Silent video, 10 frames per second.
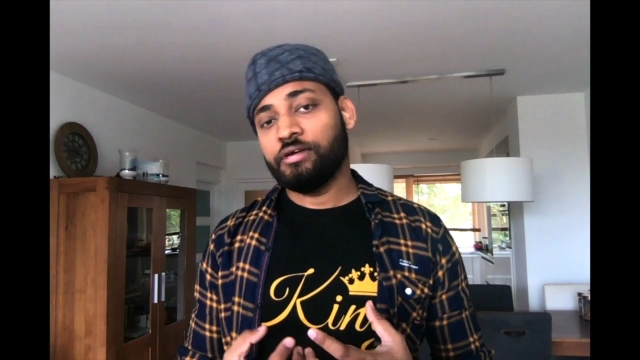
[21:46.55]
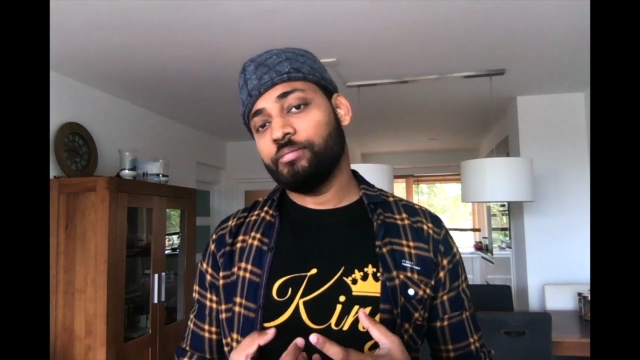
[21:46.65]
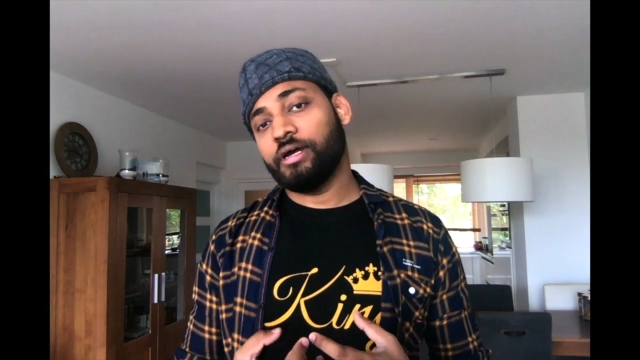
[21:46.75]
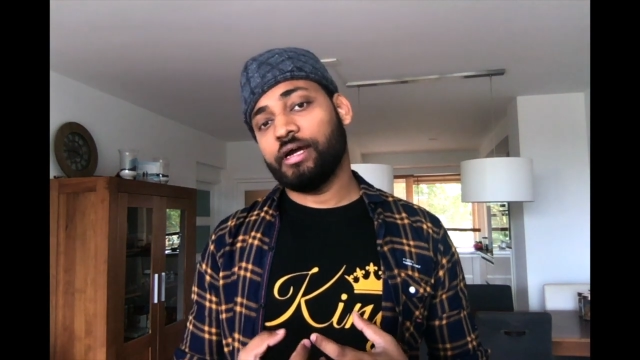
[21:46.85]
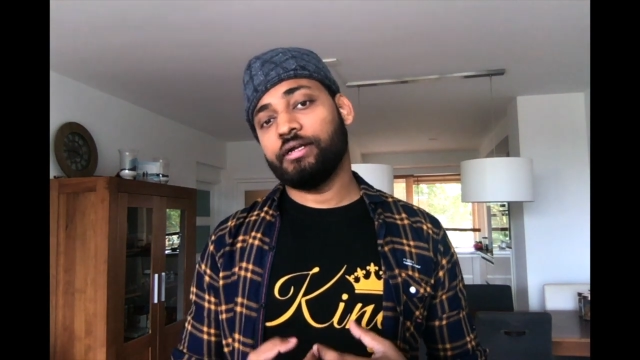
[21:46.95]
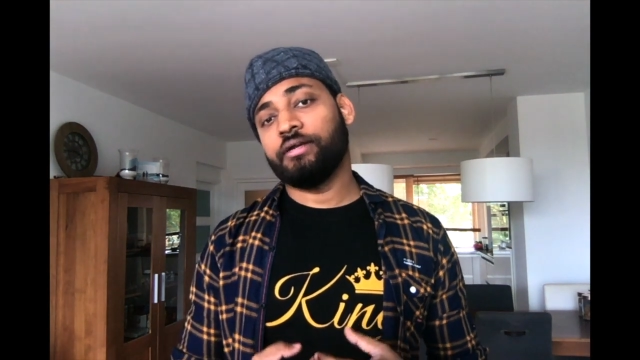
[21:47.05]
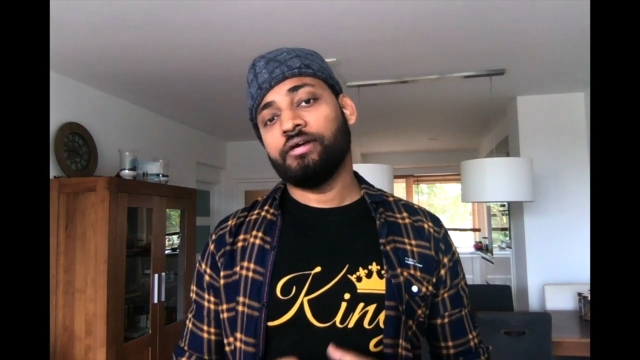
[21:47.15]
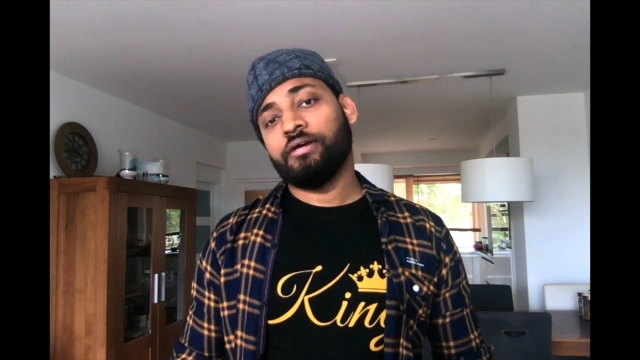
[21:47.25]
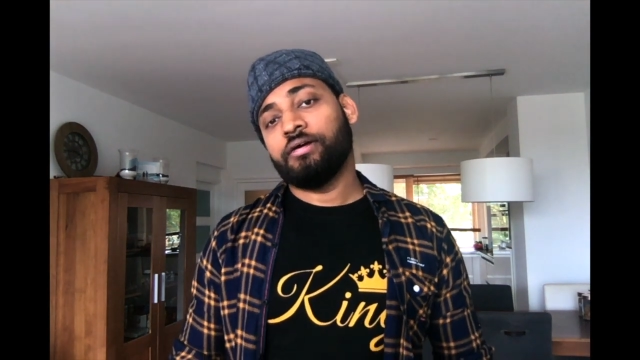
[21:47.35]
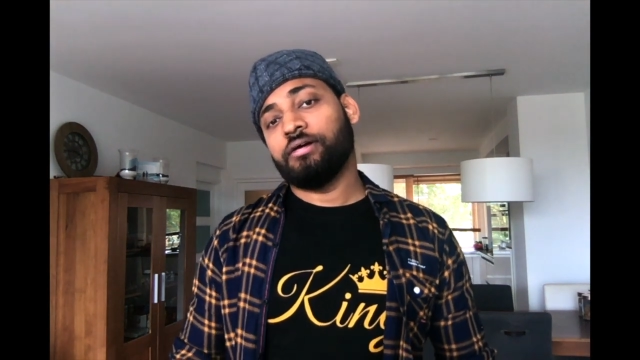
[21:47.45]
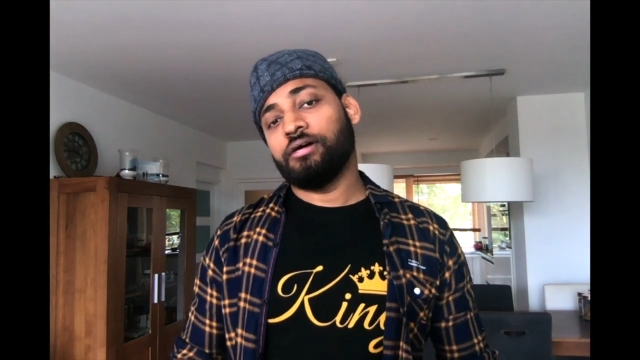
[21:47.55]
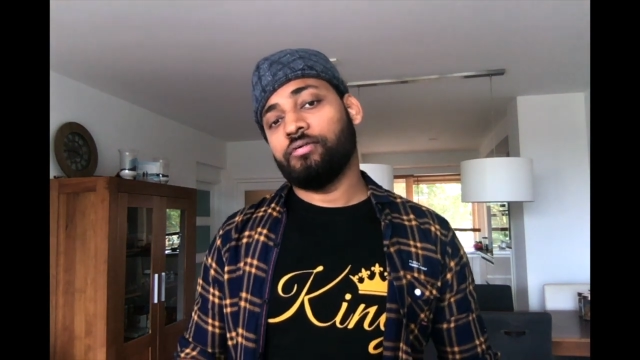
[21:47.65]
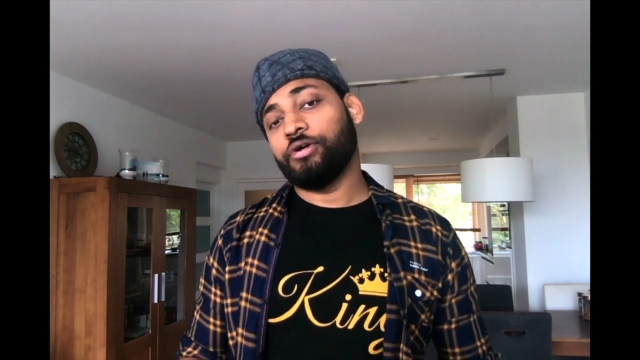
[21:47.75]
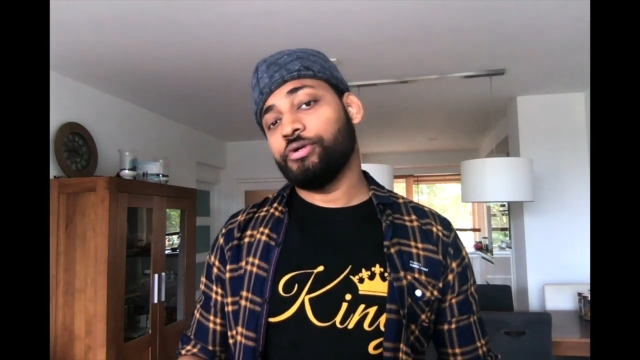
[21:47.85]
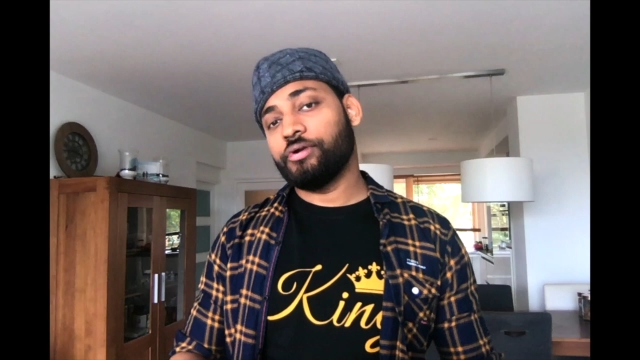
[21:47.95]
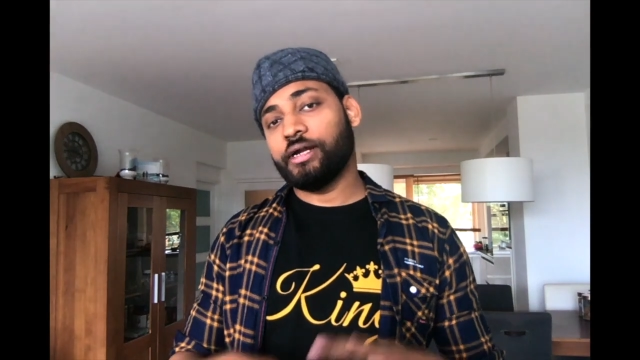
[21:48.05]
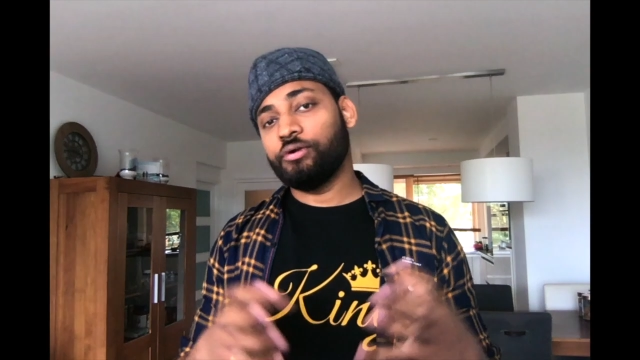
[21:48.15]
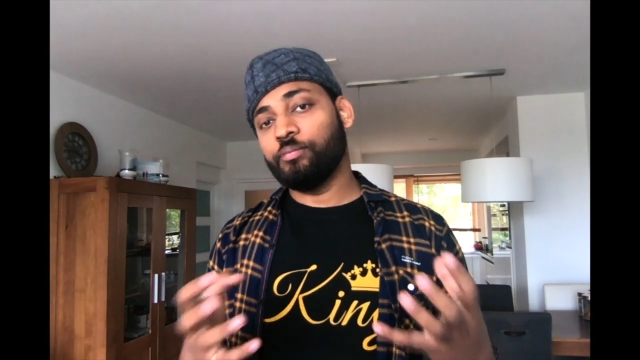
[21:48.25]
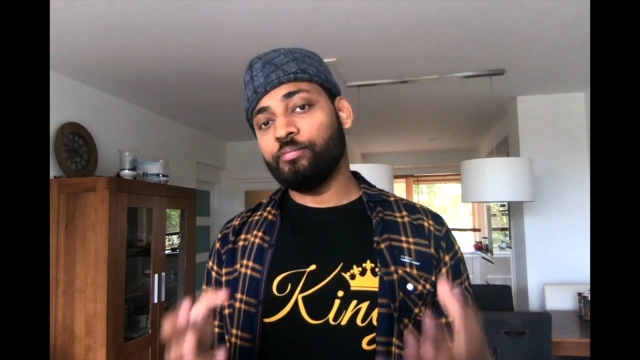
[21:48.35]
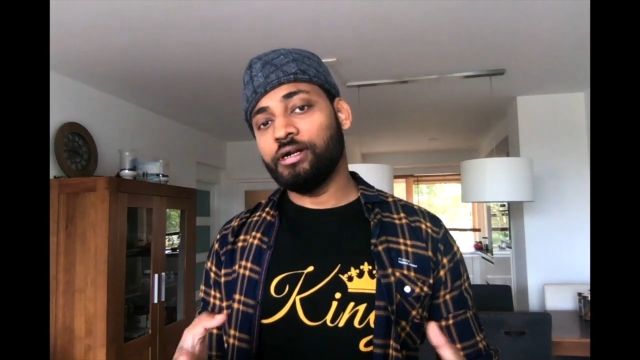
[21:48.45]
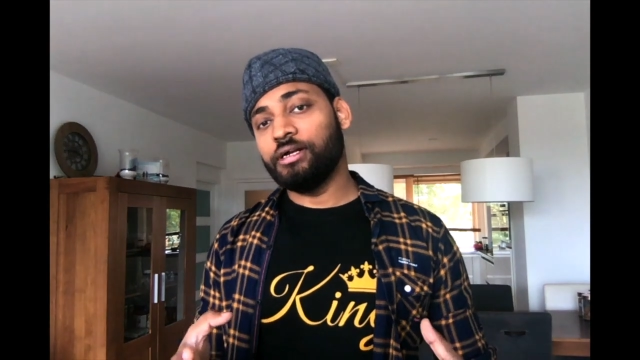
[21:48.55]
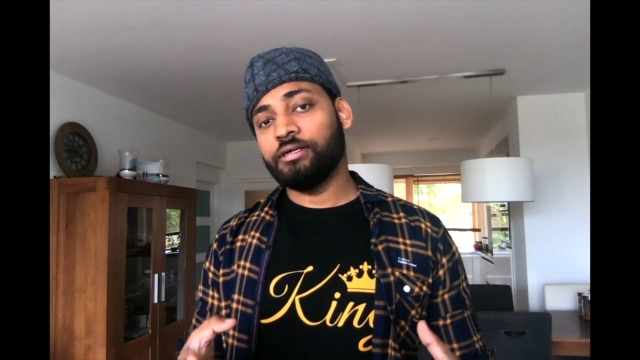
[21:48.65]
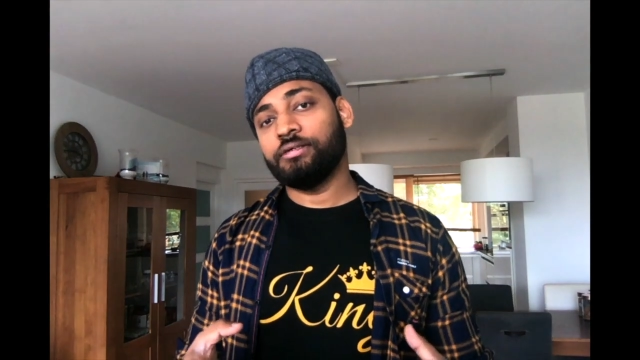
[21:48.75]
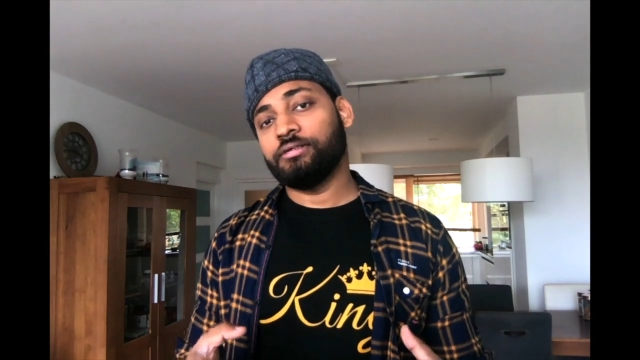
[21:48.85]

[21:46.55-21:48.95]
behind what you're trying to build